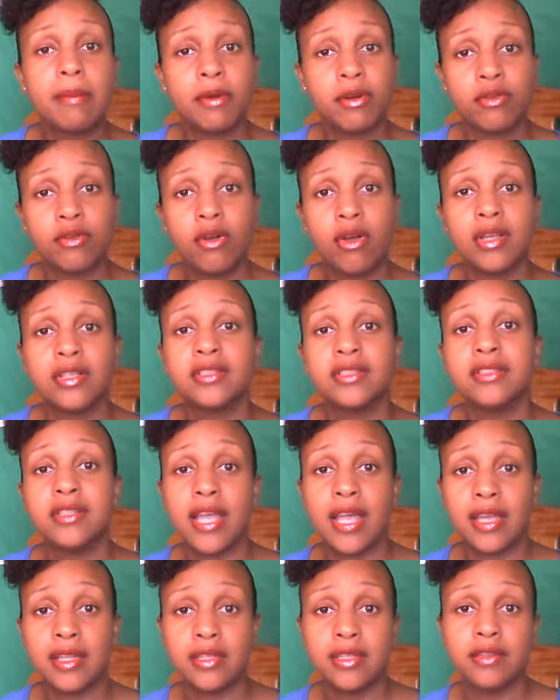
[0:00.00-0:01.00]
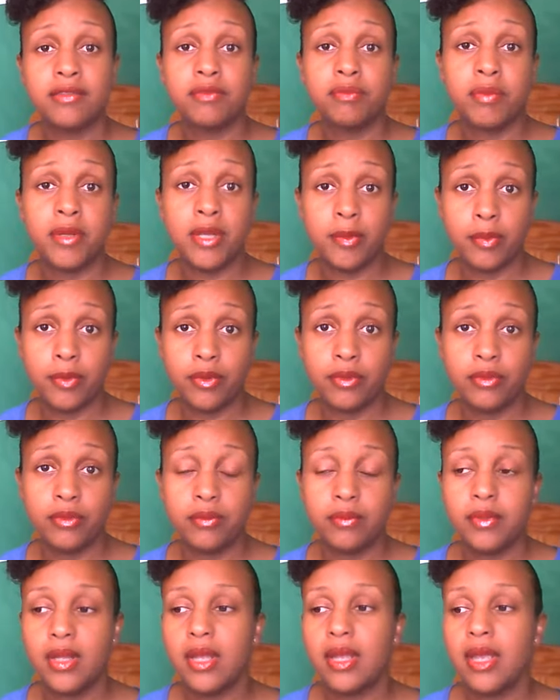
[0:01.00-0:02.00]
will come across negative
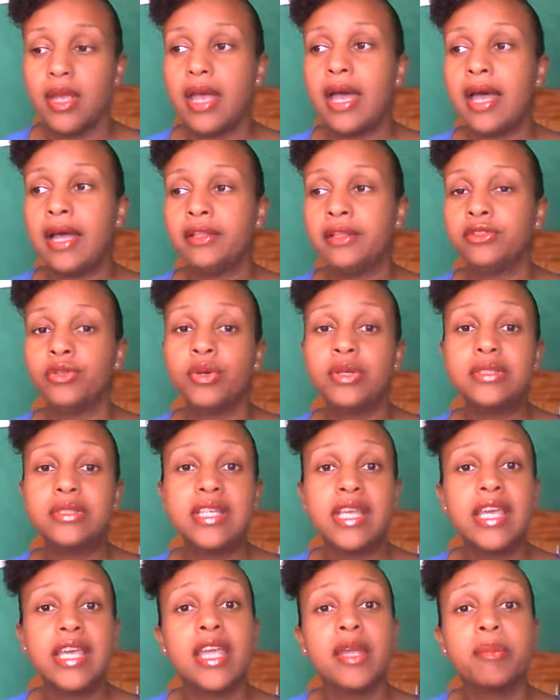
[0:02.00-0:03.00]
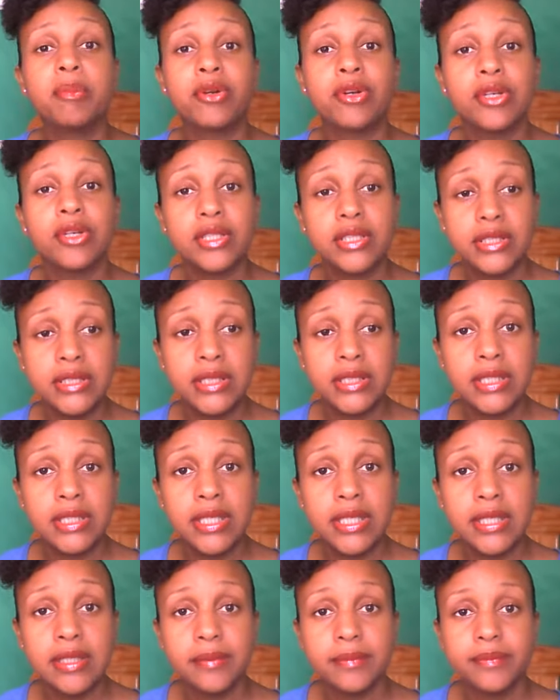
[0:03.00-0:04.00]
people. And don't take it
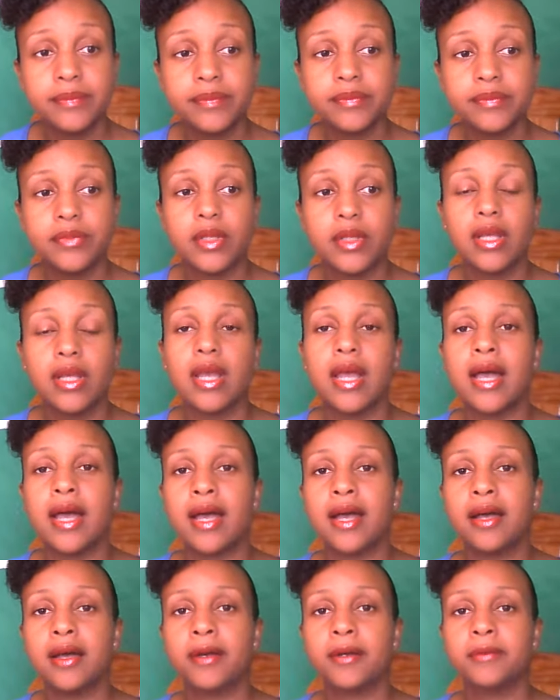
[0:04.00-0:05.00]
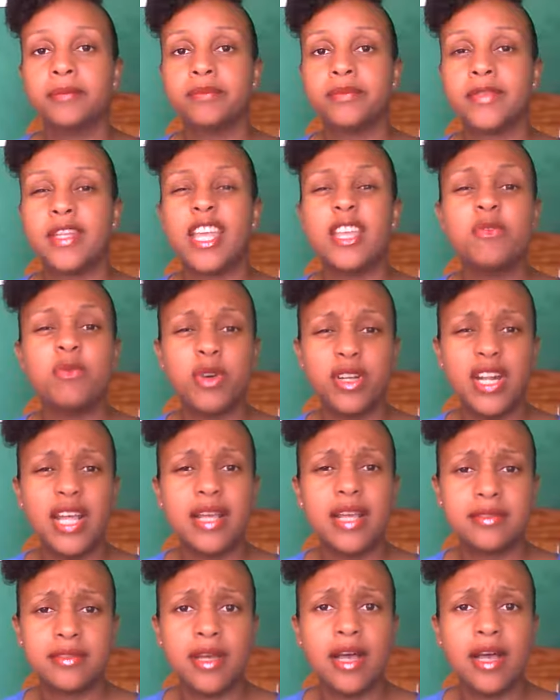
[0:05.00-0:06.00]
personally. They will
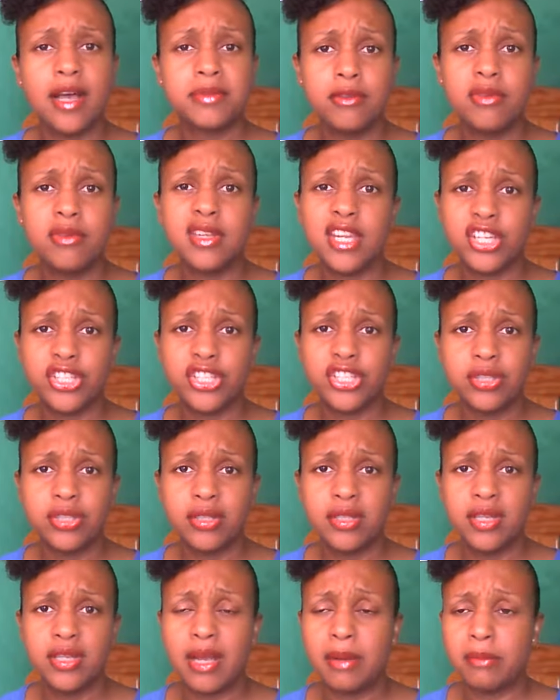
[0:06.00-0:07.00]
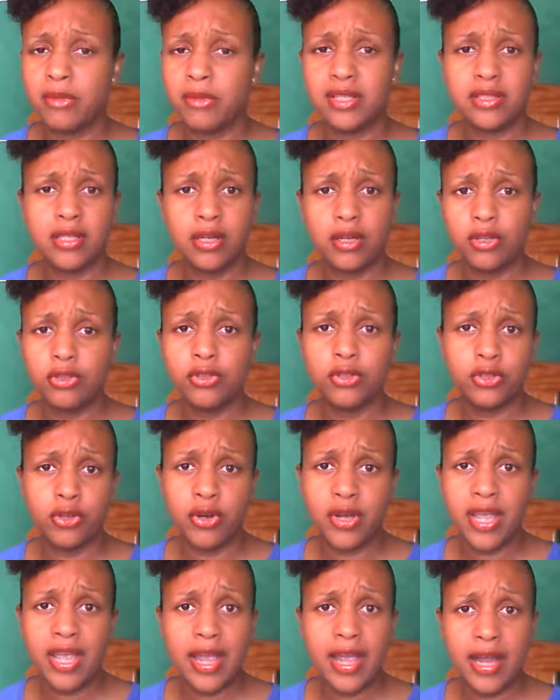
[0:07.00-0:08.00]
upset you initially. I'm not telling you
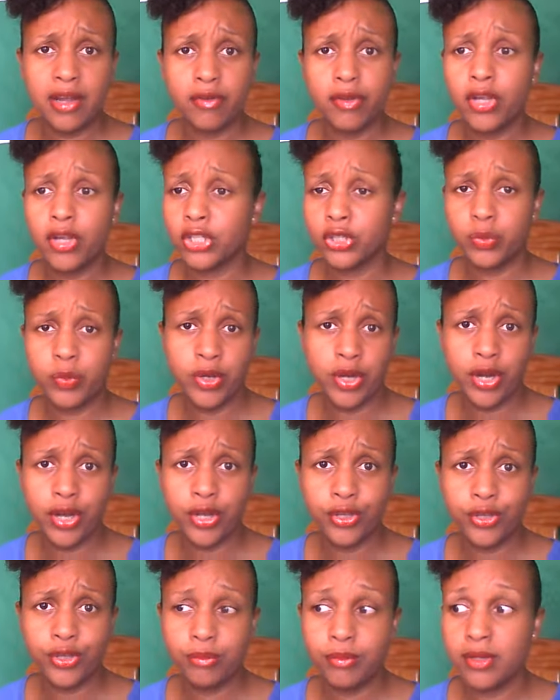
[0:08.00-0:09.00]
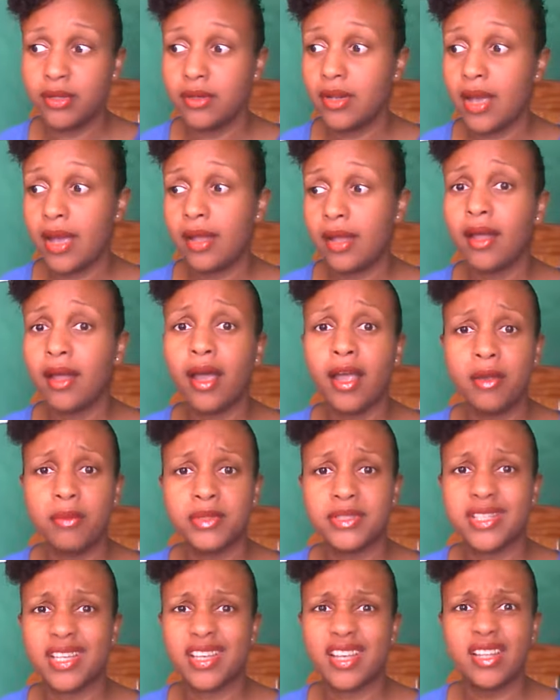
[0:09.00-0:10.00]
to don't get angry because we are human. And
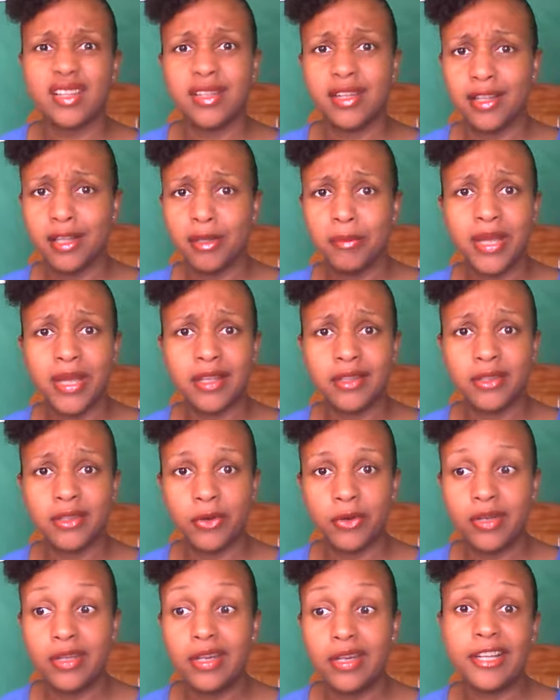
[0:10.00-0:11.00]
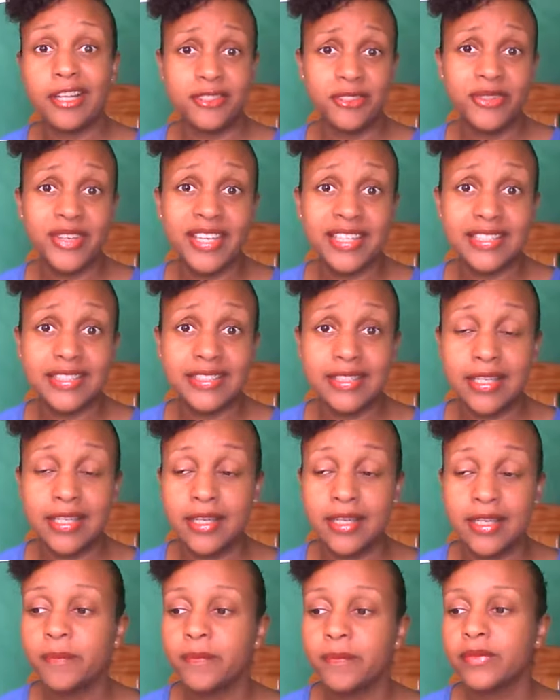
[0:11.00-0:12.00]
I was like a little bit annoyed, as you can
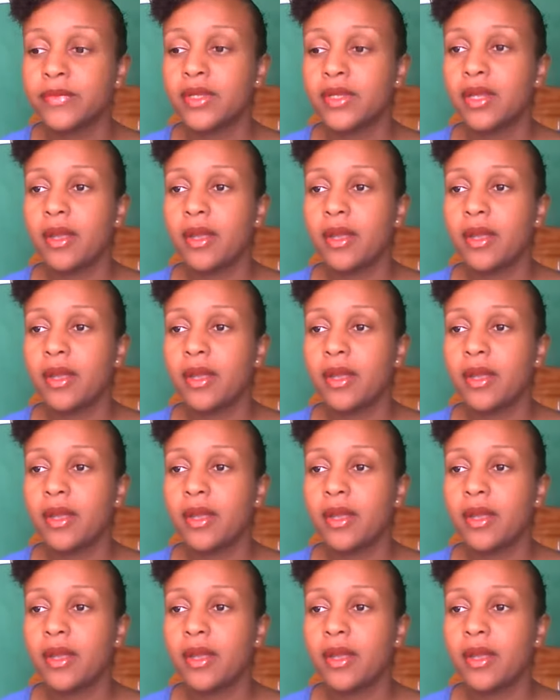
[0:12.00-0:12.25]
see.